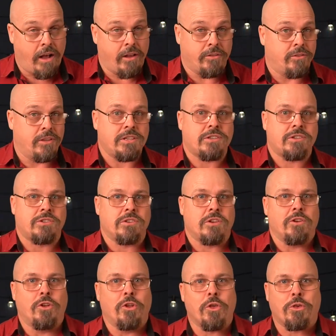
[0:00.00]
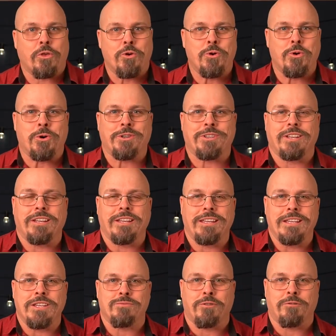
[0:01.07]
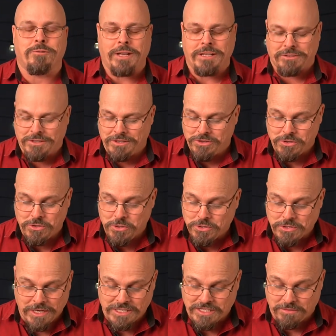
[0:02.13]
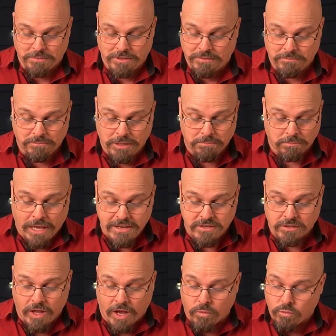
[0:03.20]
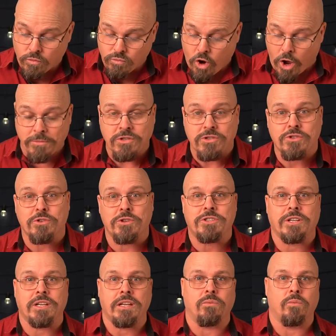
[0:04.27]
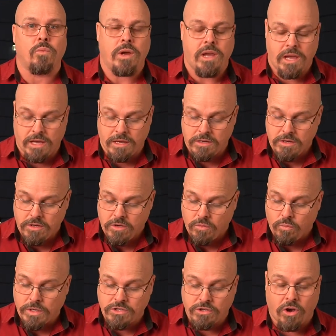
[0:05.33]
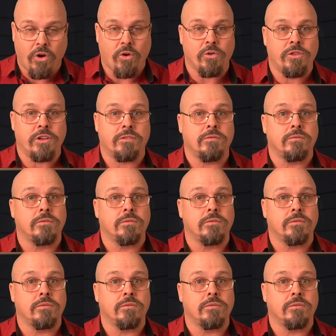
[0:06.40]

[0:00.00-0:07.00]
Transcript: This thought is reflected in the New Testament in places like Romans 13, where we're told that